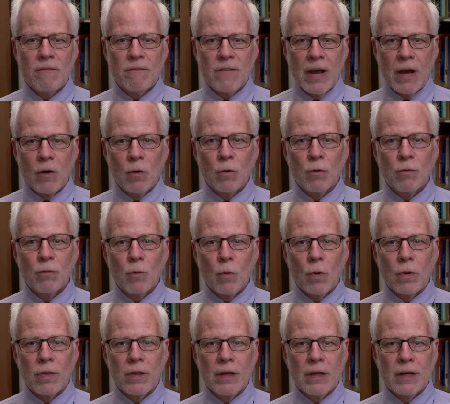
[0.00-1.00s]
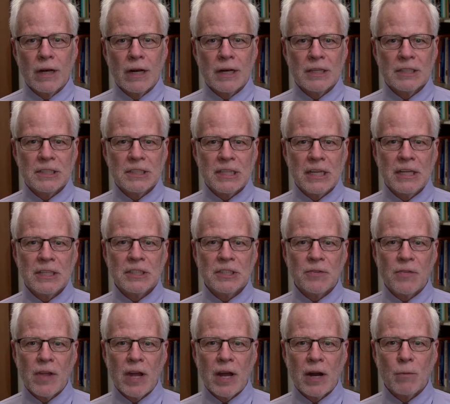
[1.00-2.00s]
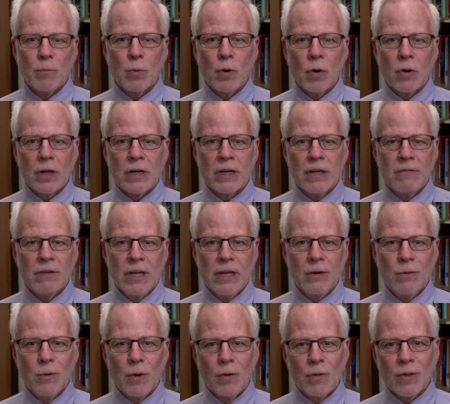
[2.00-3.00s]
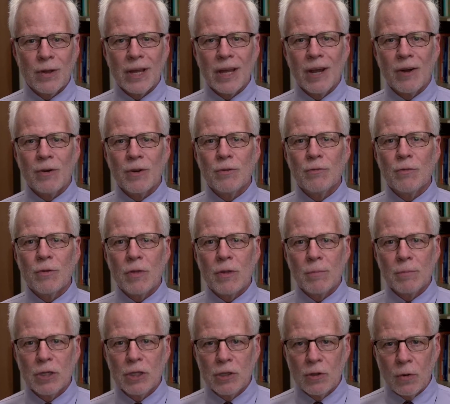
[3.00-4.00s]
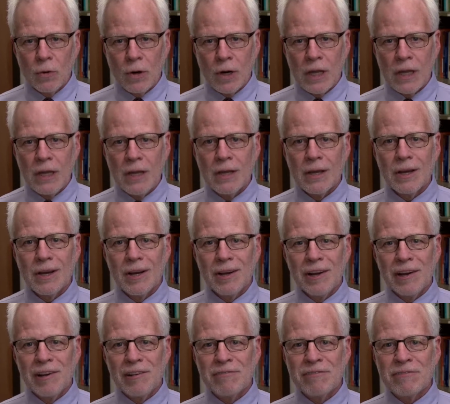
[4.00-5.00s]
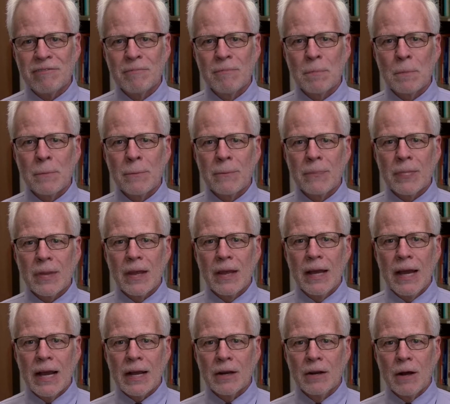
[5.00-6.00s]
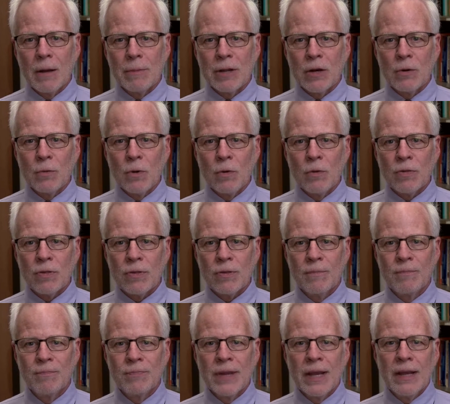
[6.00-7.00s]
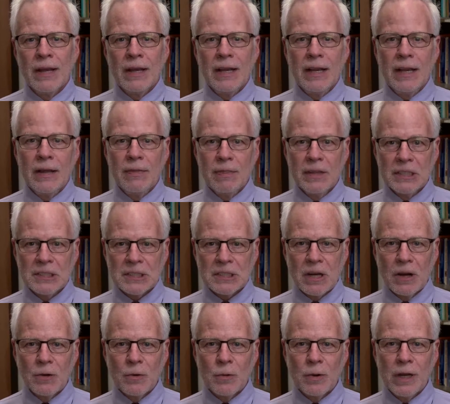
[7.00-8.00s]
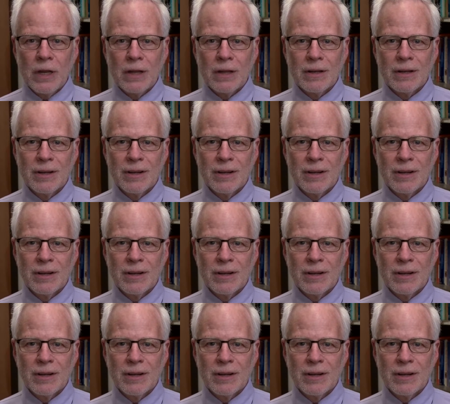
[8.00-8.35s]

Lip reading: found for the United States that productivity growth accounted for the majority of economic growth in this country